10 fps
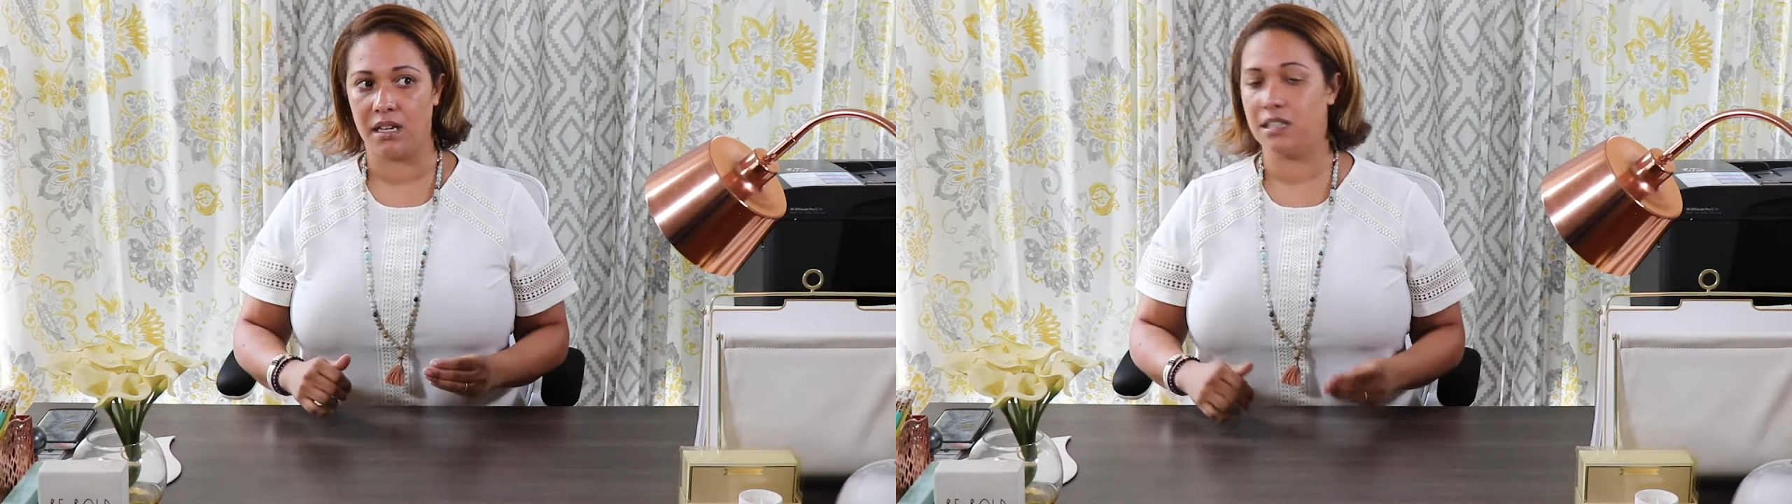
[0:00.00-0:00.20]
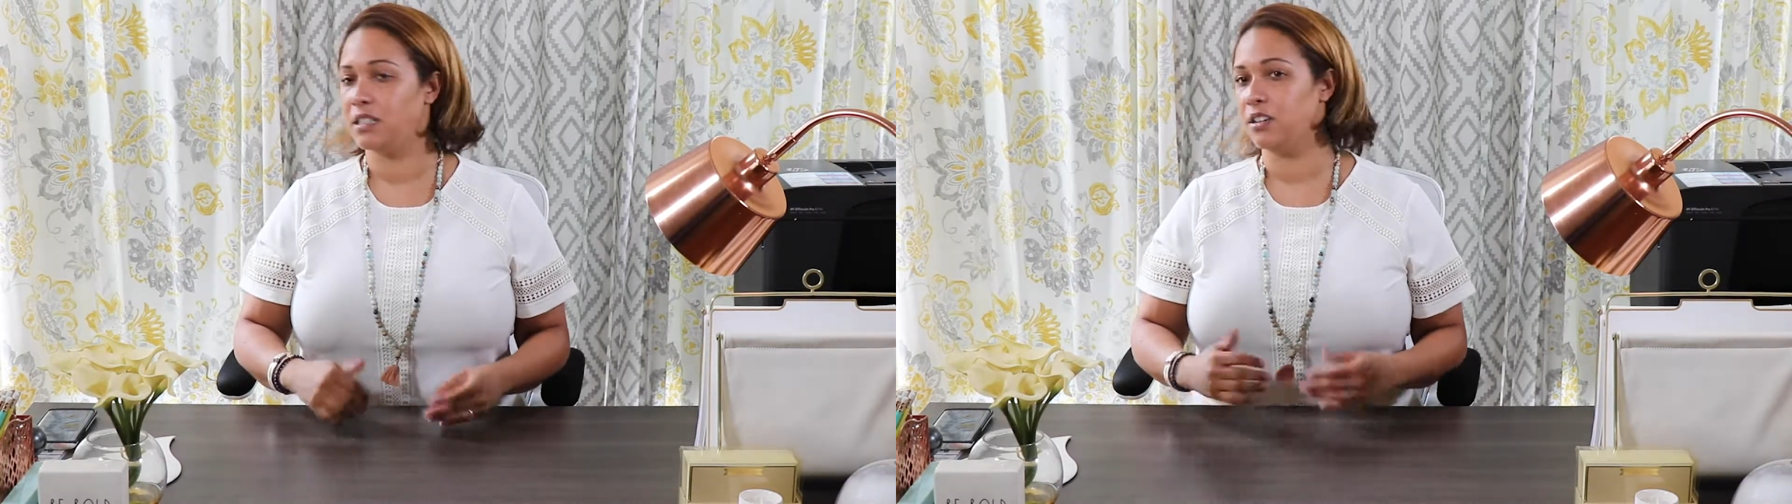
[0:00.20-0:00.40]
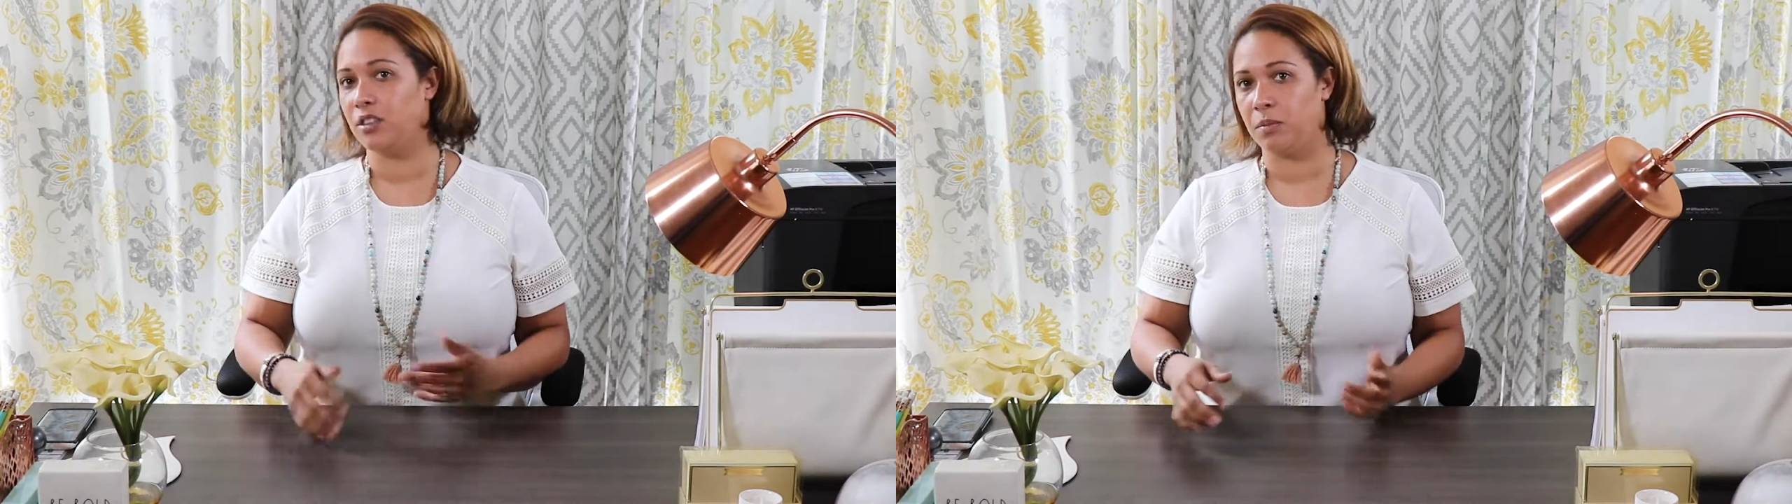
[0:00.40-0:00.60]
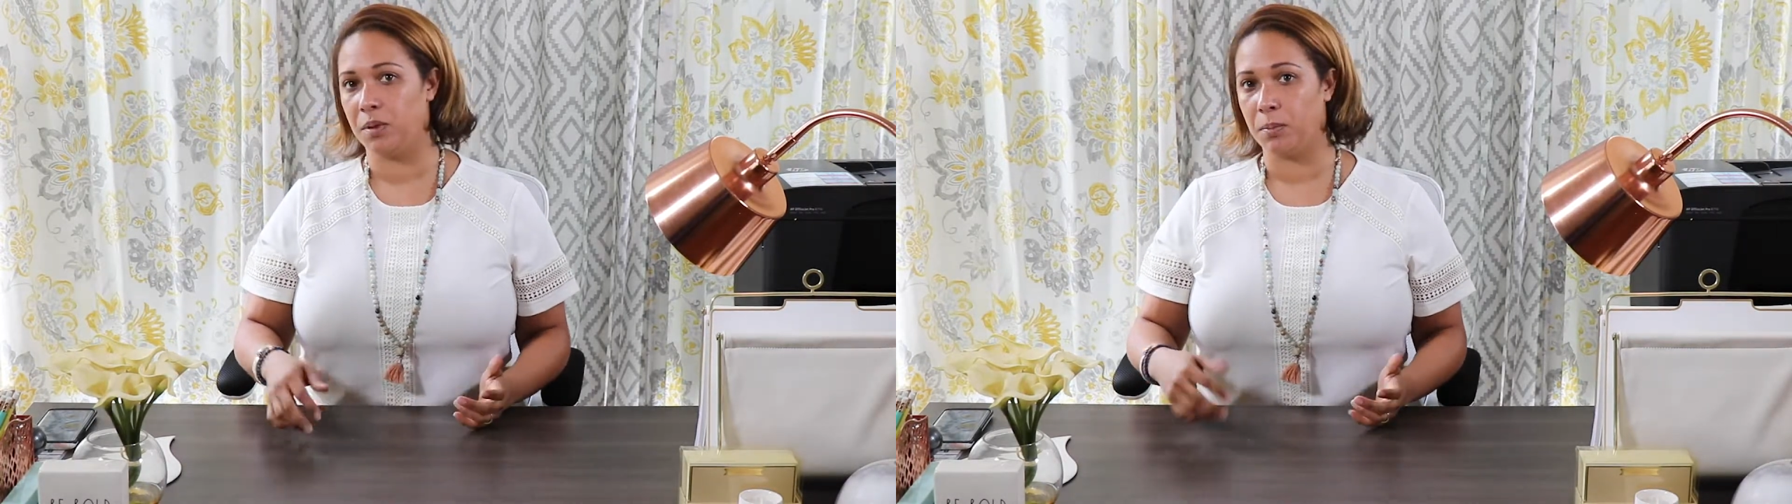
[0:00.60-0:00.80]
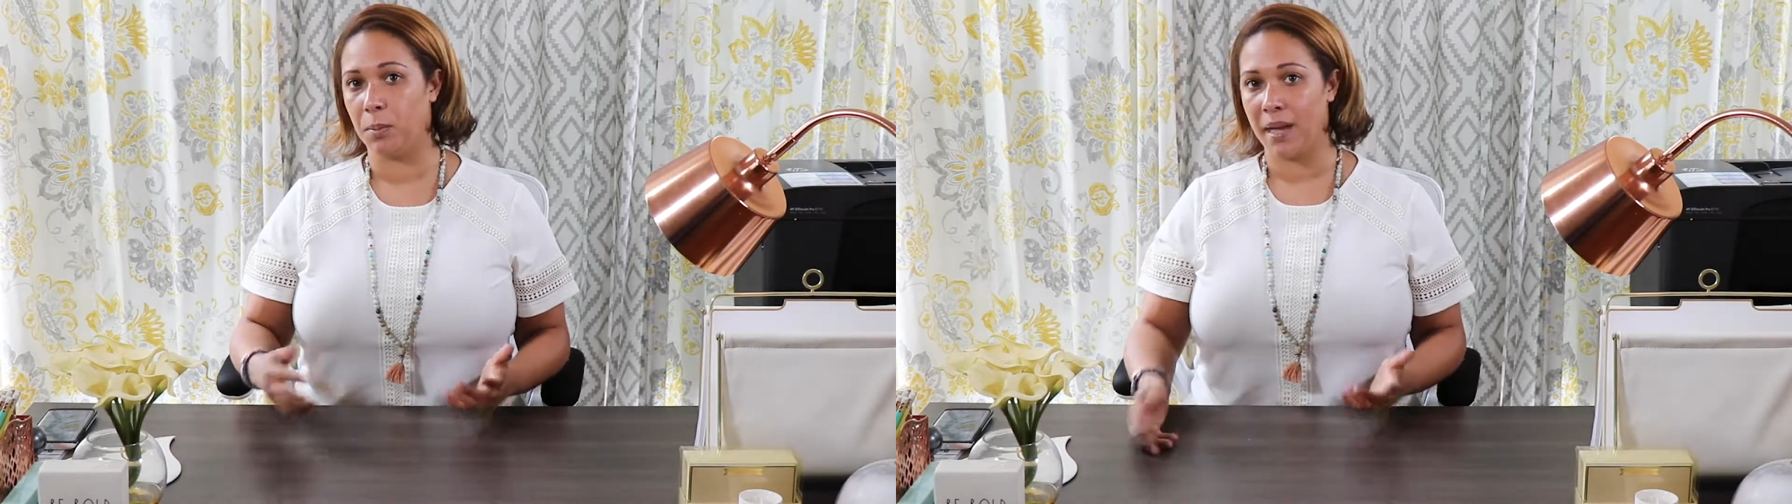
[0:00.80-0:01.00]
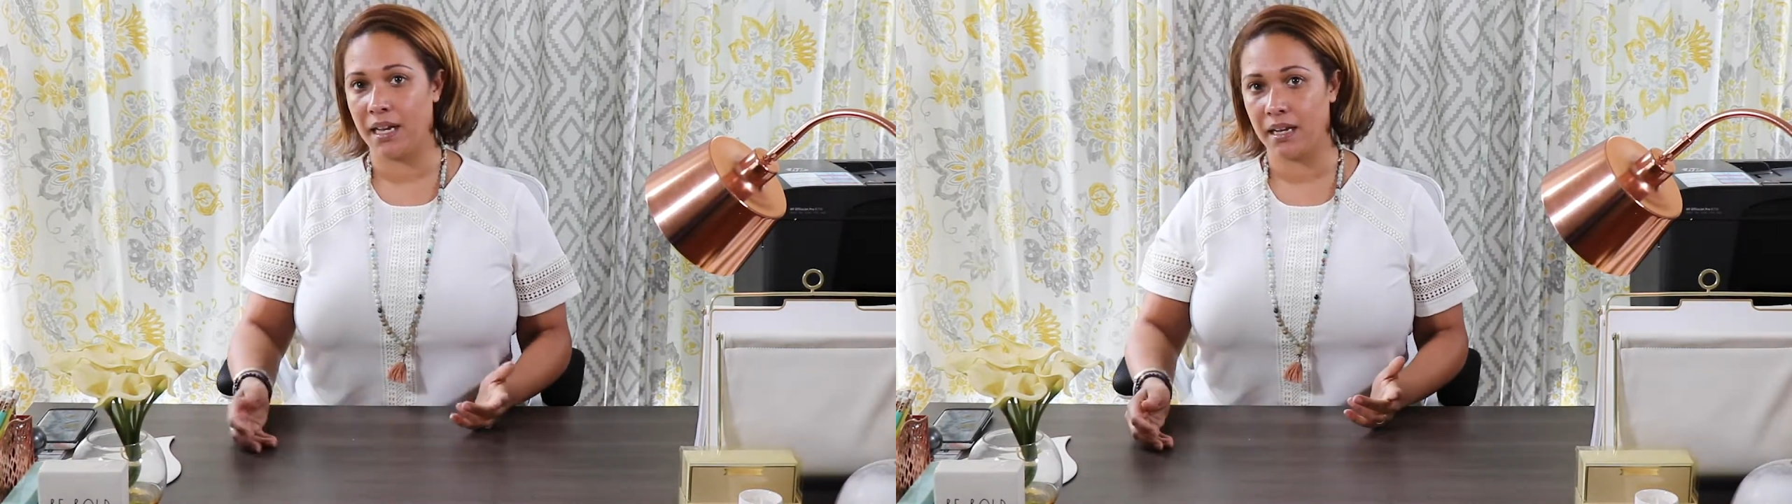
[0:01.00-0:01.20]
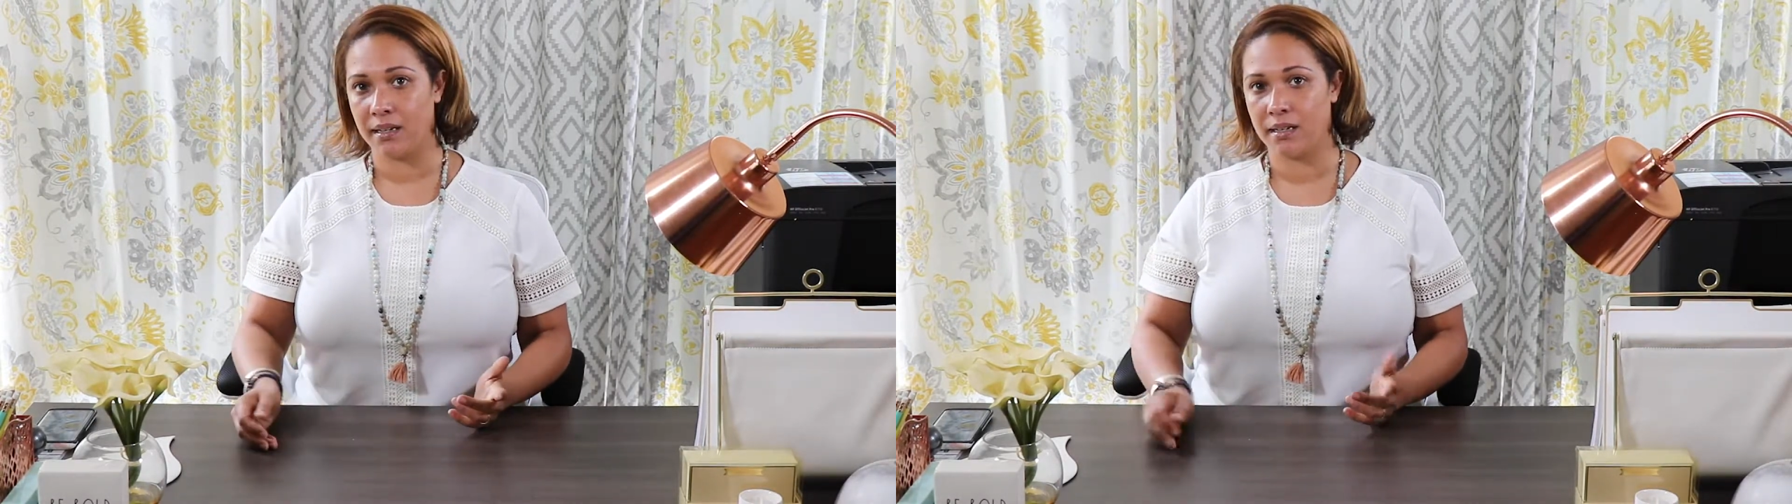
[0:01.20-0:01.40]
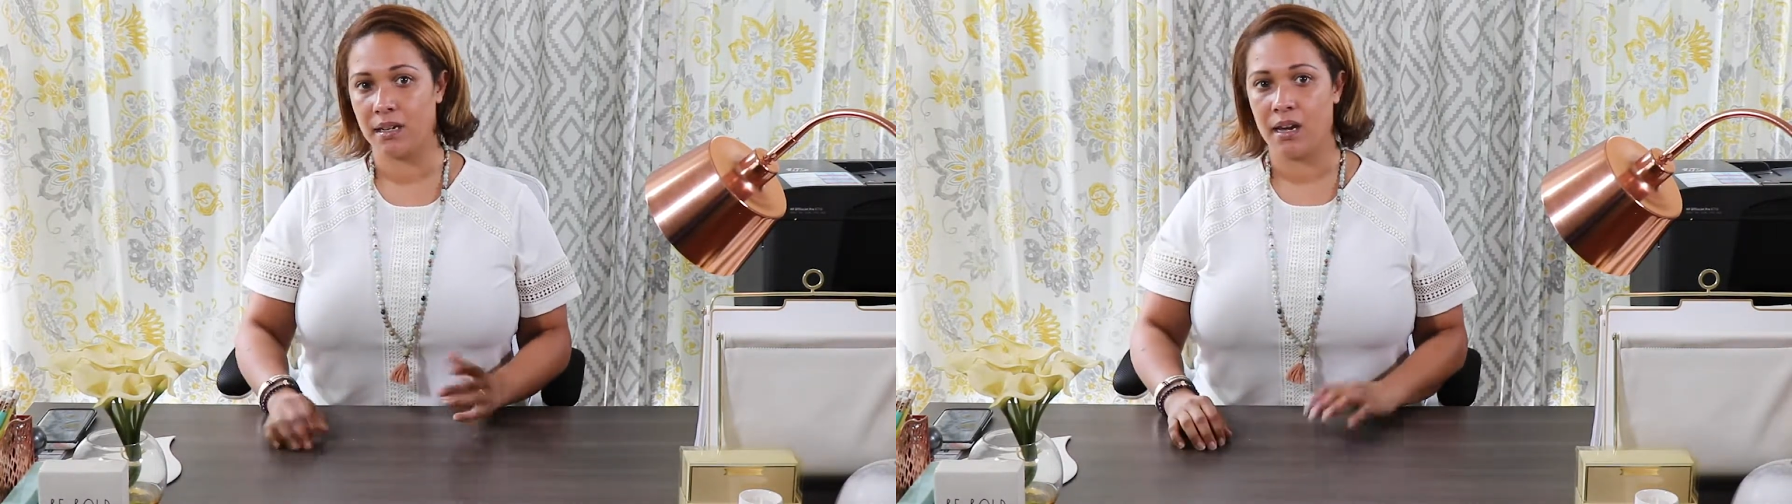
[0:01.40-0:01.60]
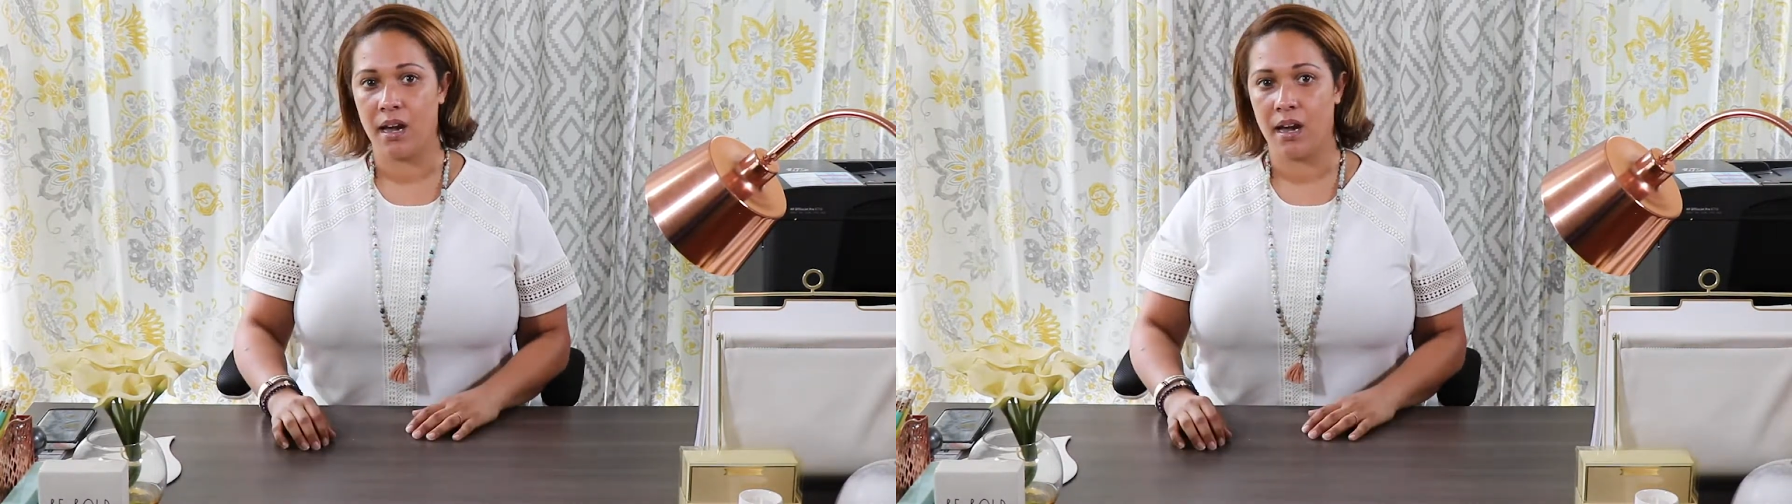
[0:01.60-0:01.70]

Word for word: easier than people make it.